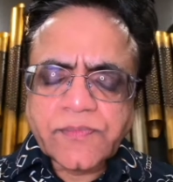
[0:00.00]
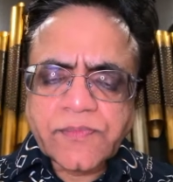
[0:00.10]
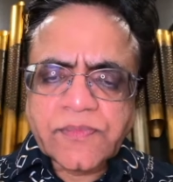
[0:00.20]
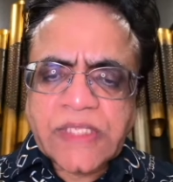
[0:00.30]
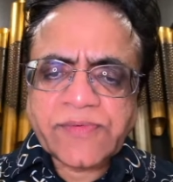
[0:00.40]

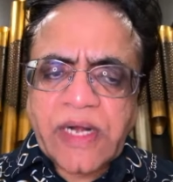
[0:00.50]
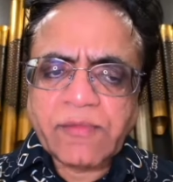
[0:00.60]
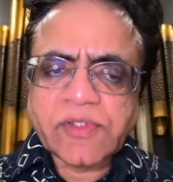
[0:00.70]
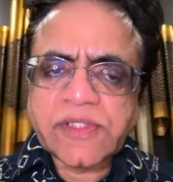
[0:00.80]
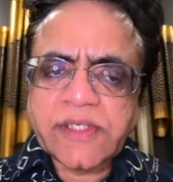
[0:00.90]
That's what I
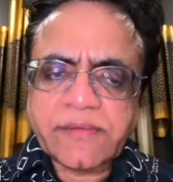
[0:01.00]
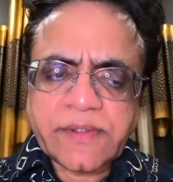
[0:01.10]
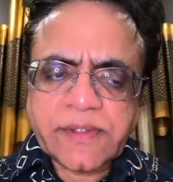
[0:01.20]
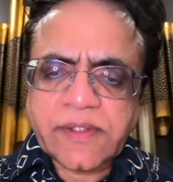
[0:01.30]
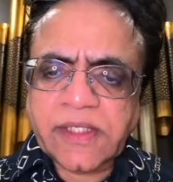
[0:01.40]
would say,
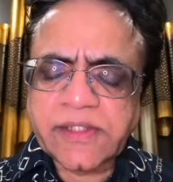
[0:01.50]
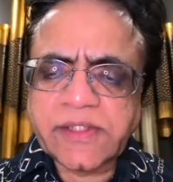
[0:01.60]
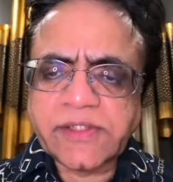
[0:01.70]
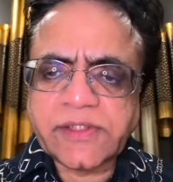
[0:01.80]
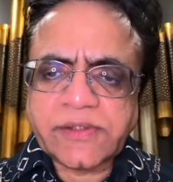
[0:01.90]

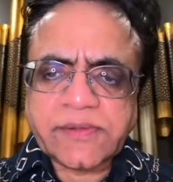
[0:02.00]
Adityaji.